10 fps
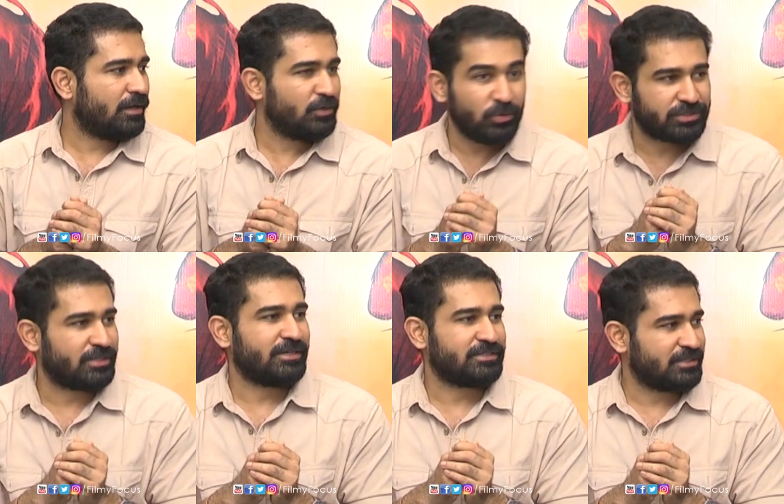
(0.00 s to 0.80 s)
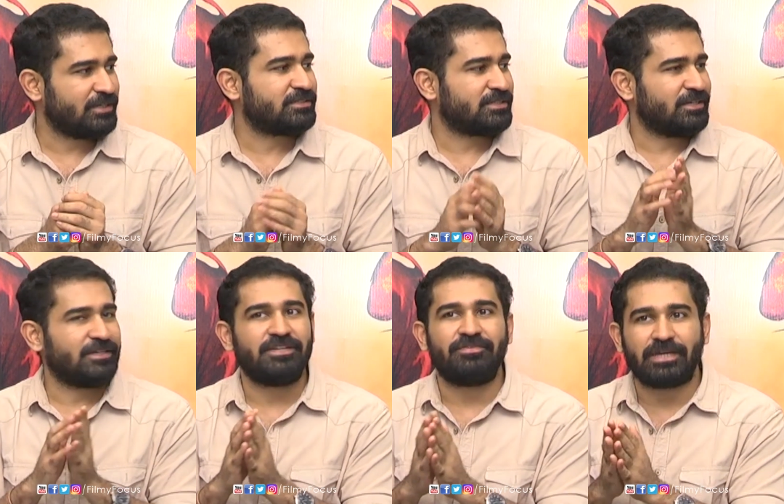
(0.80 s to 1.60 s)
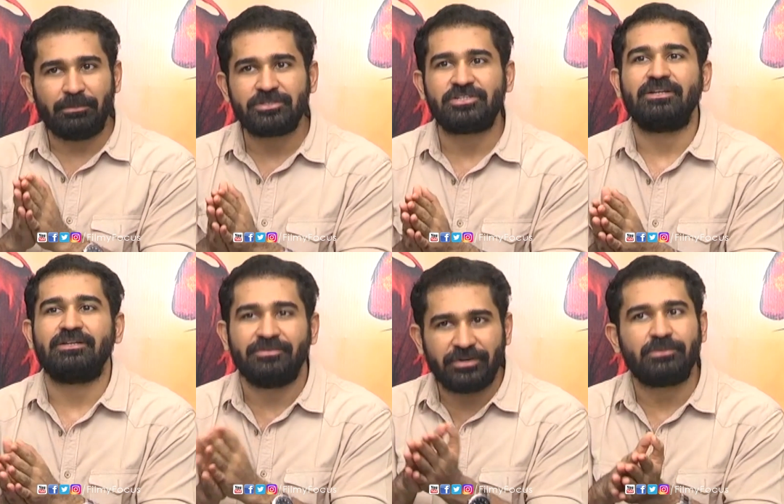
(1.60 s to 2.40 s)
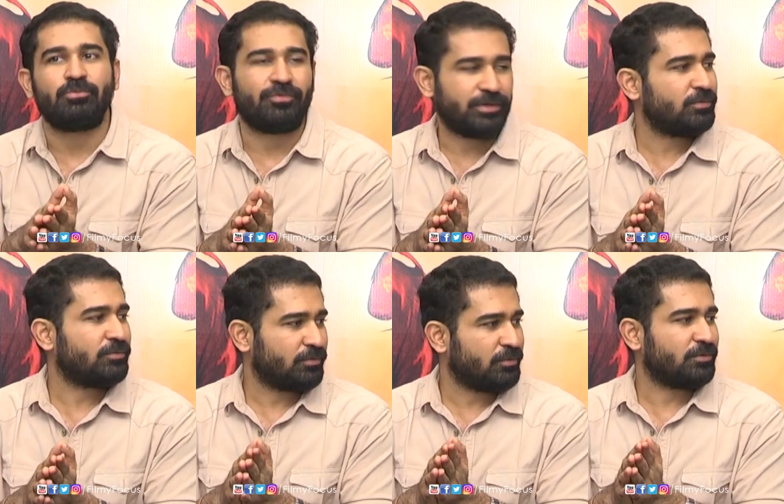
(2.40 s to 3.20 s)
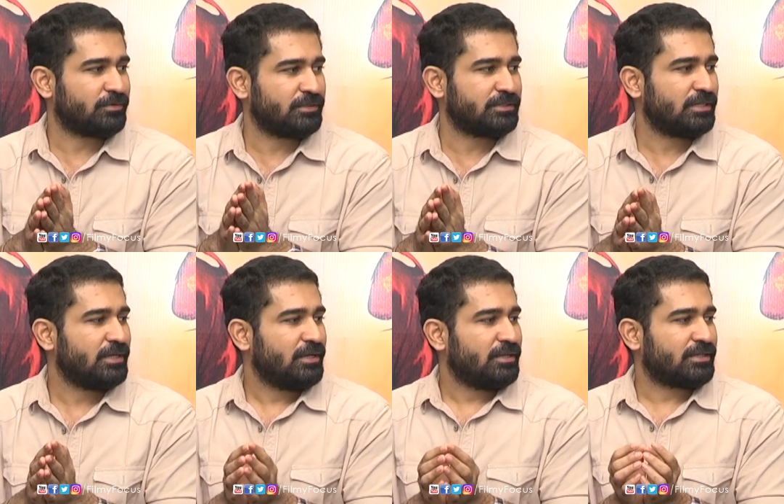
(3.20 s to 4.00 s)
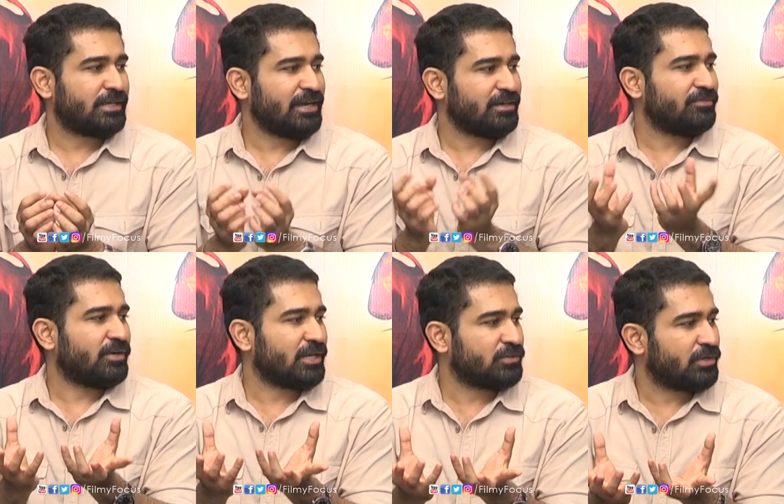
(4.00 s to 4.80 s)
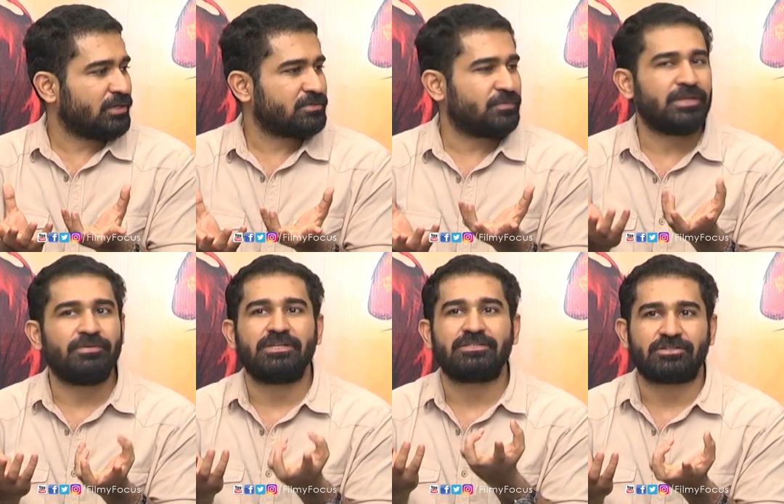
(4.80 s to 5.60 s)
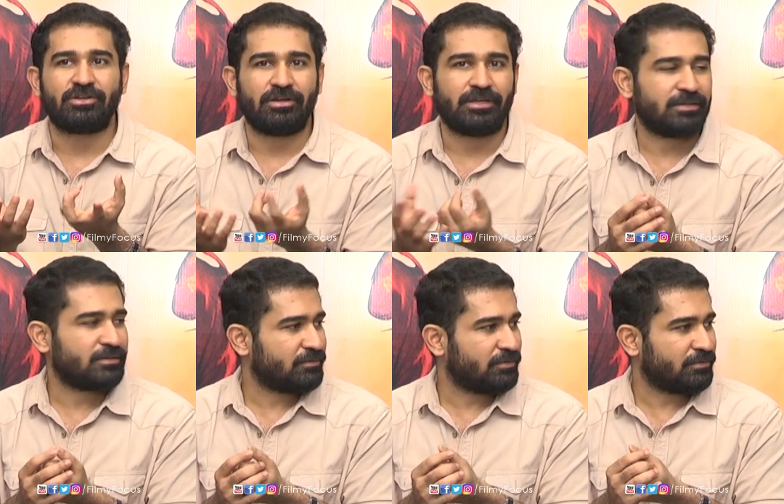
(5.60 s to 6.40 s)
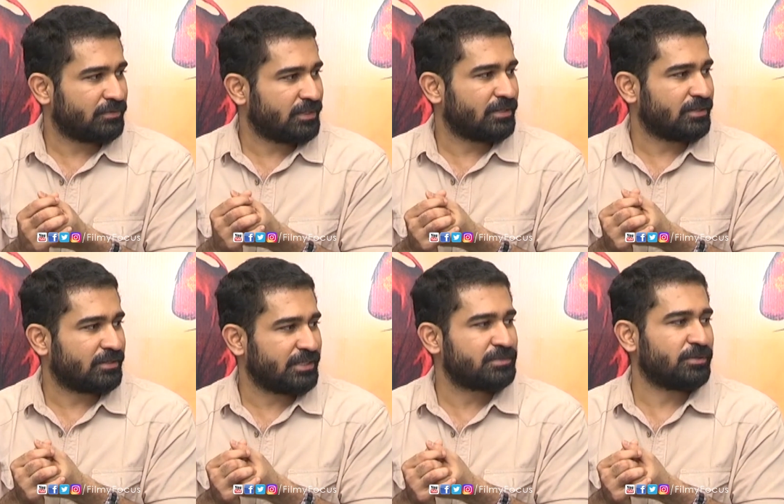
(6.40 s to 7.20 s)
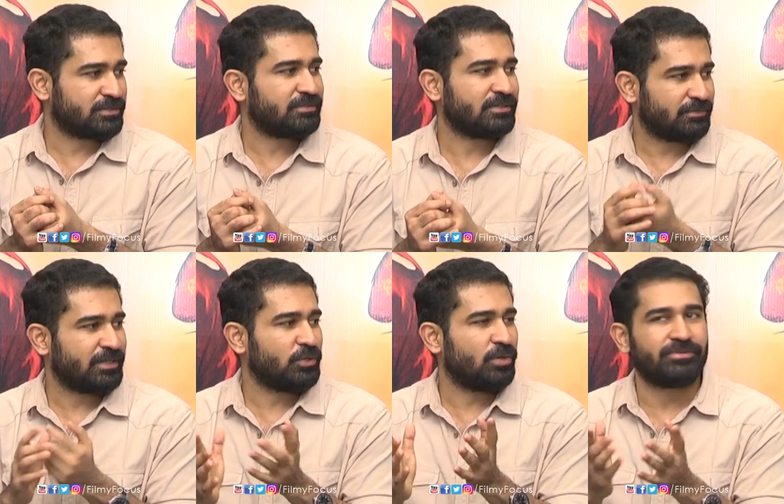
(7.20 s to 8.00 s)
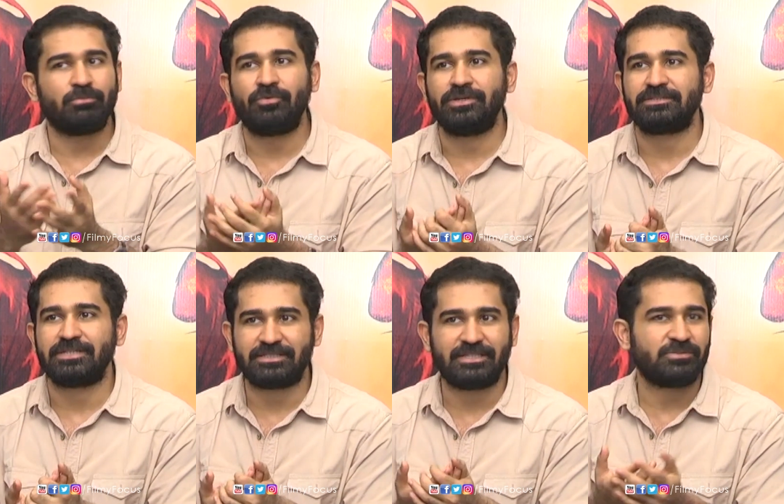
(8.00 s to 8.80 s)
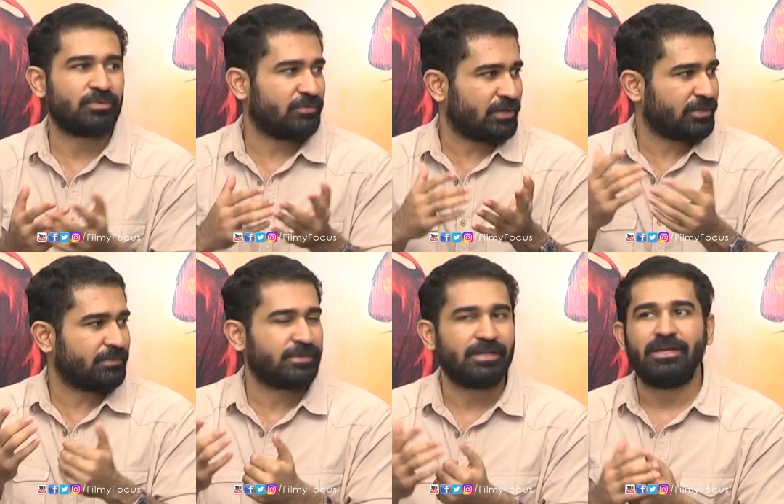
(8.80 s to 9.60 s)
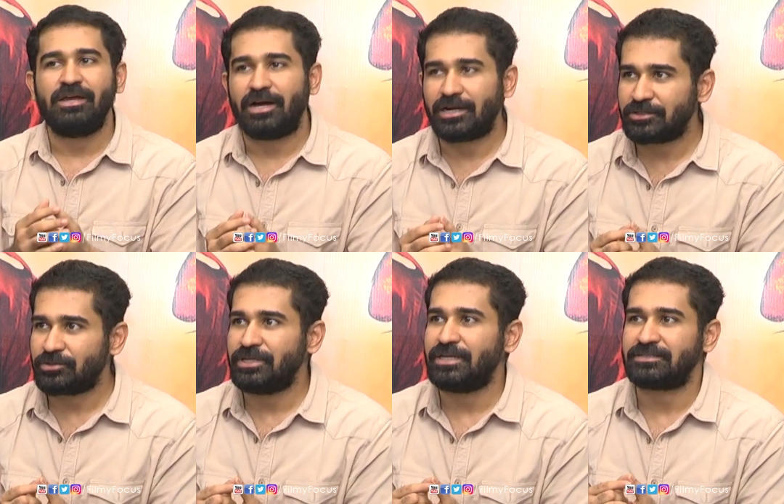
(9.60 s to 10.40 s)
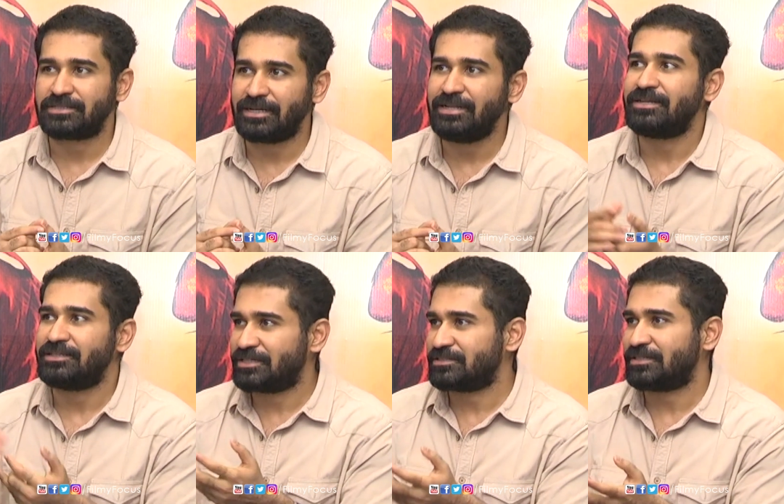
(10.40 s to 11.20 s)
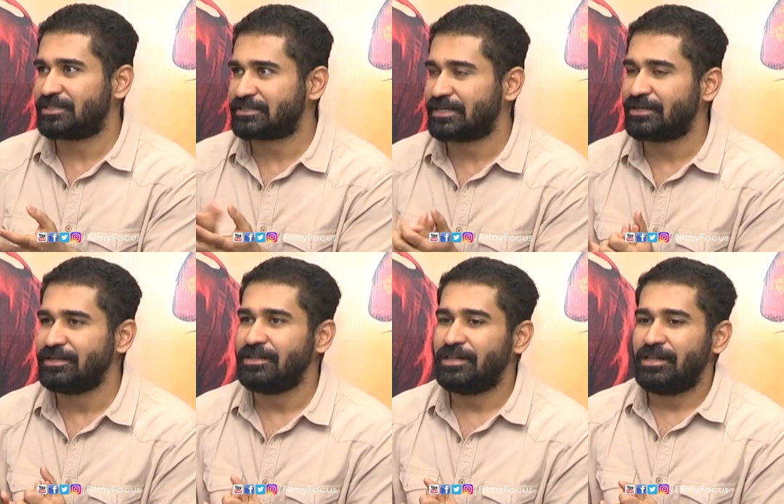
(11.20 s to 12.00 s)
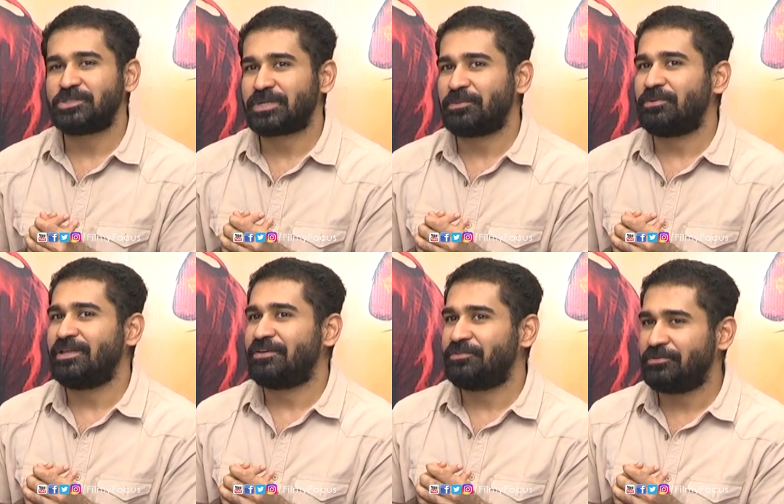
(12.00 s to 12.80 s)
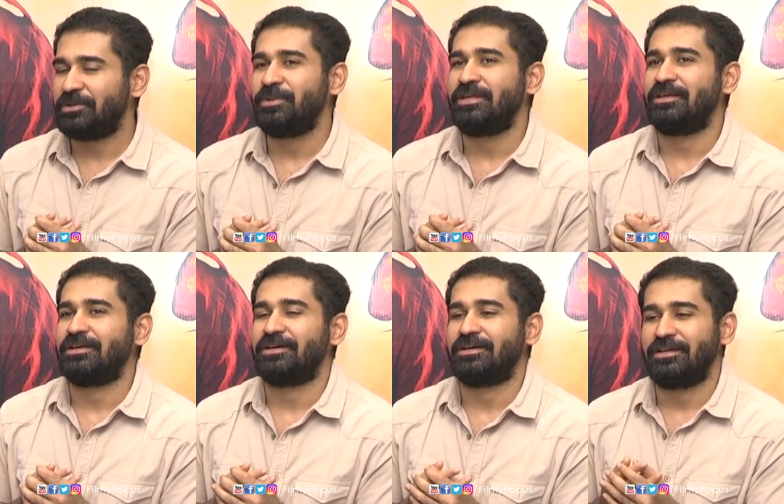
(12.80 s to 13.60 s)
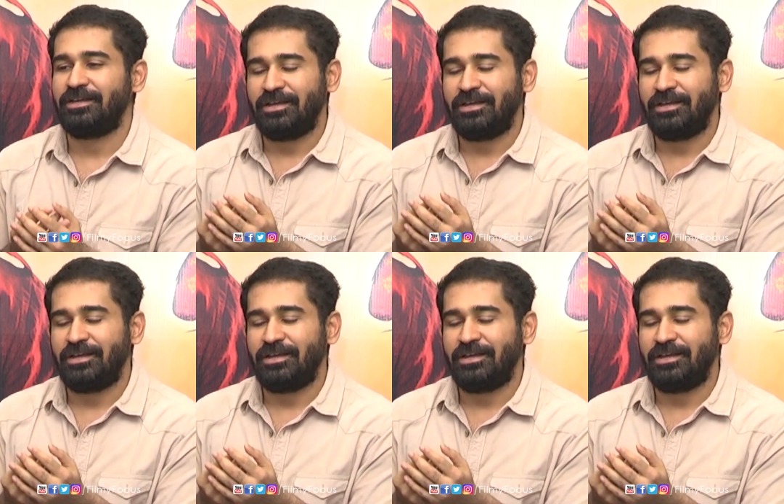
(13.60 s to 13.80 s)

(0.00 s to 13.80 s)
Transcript: Uh, no, sir. It's a, it's a diff commercial, different movie. Oh, the character of Annadurai is very, very strong and very uh, nice person. The hero of the movie is that's the reason why we have kept Annadurai as title and Indra Sena as title. So probably uh, we will be uh,